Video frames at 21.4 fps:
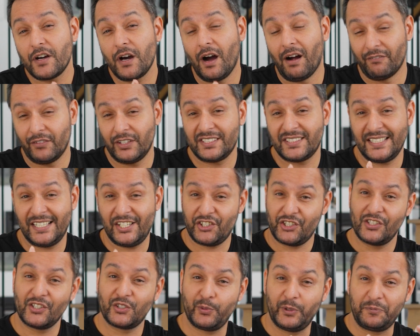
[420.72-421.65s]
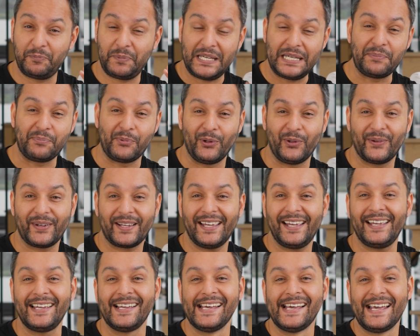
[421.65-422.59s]
conversations with people,
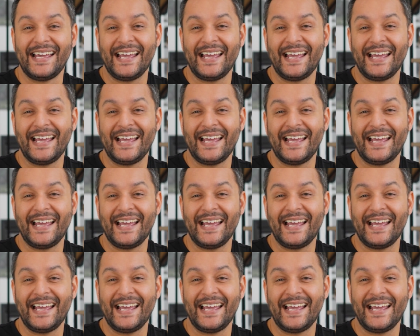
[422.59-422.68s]
okay?